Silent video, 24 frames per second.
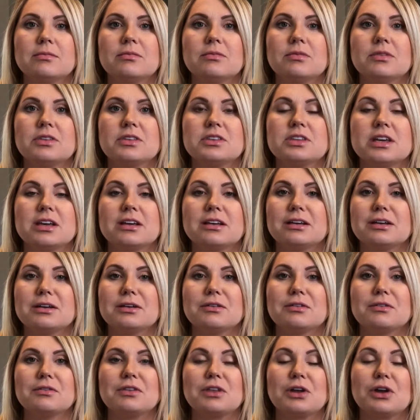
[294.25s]

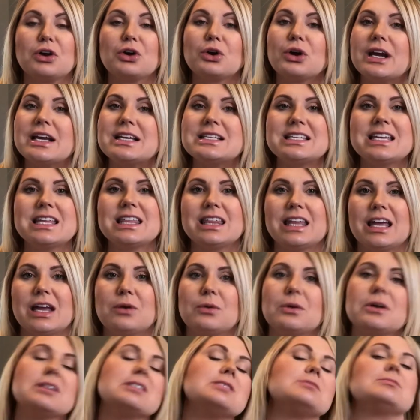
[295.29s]
the crazy thing
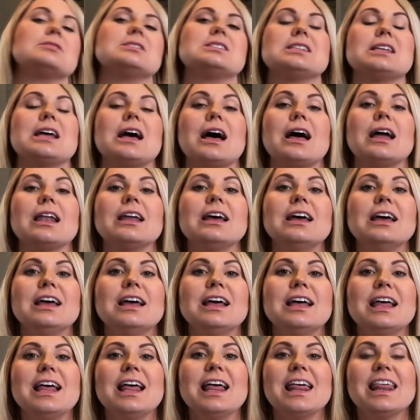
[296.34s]
was that
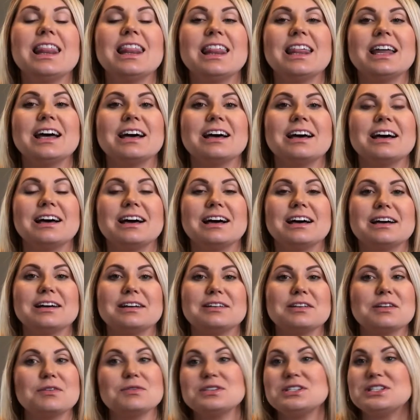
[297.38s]

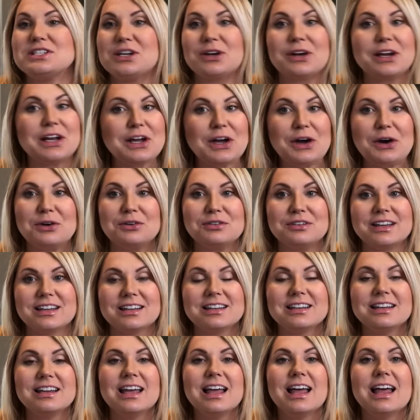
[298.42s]
it was during
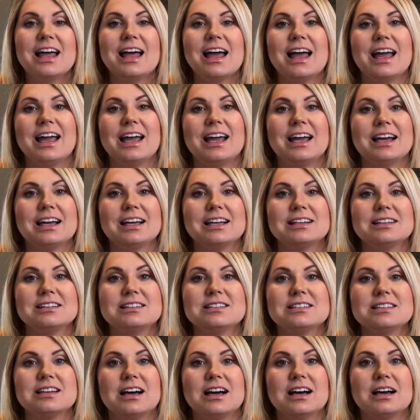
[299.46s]
COVID,
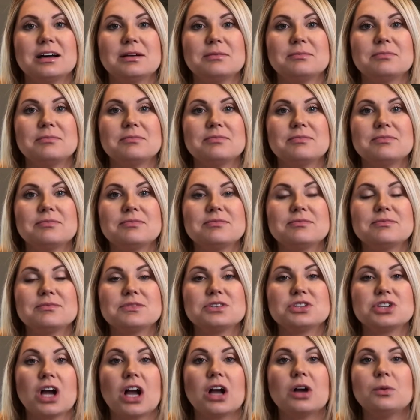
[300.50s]
and
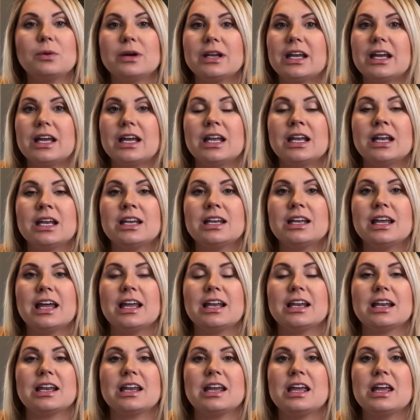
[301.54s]
Chuck went in,
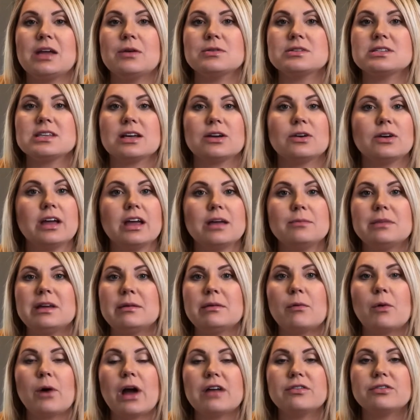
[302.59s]
and he was like, okay, me and
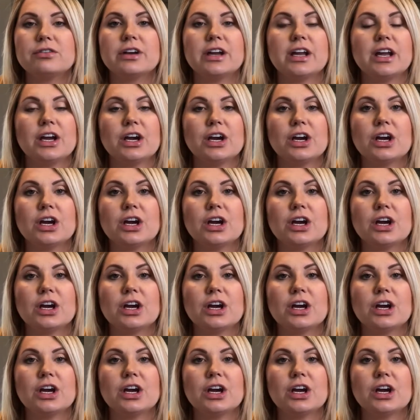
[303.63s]
my wife were here,